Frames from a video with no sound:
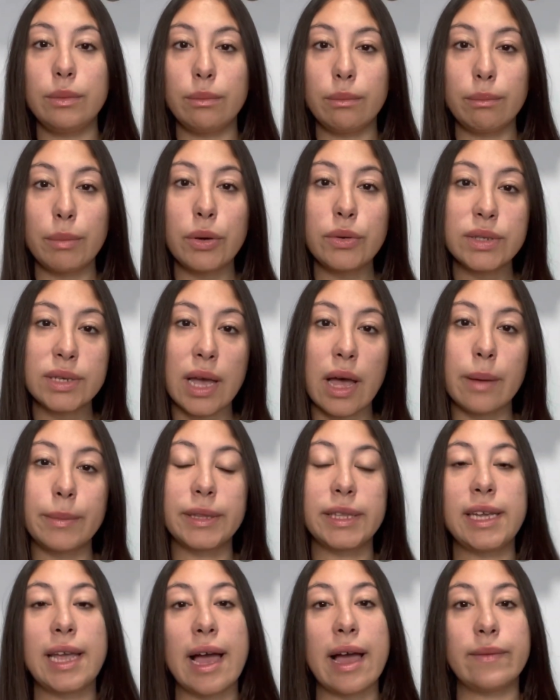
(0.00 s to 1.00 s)
Most
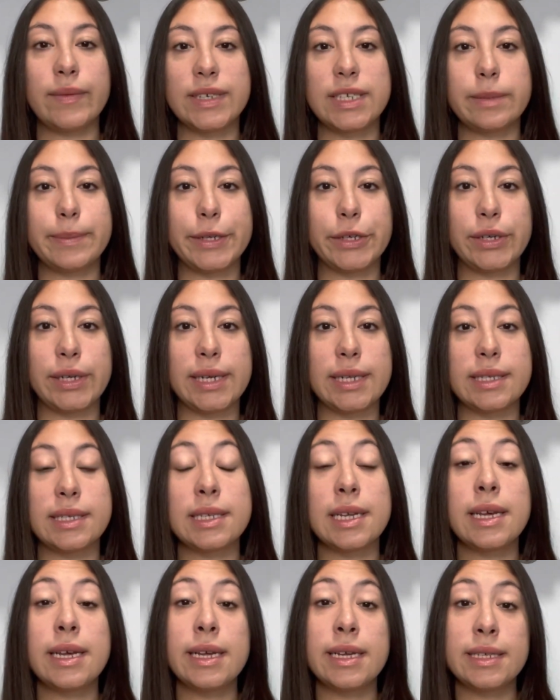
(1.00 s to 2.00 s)
commonly, I've experienced
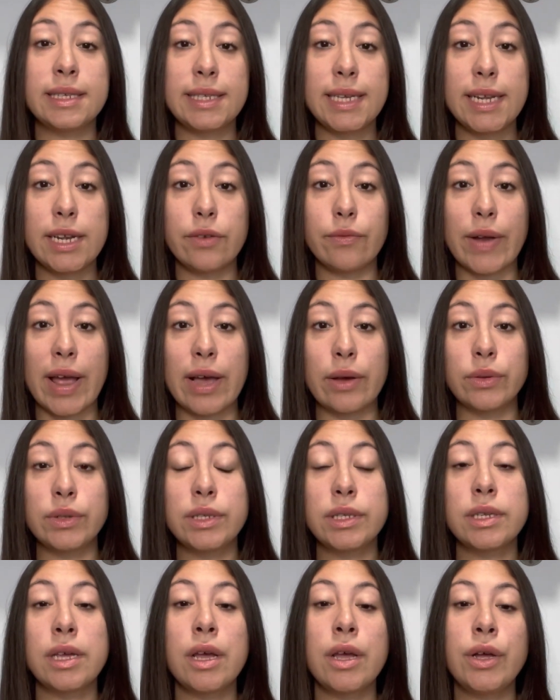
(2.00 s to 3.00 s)
seated rounds.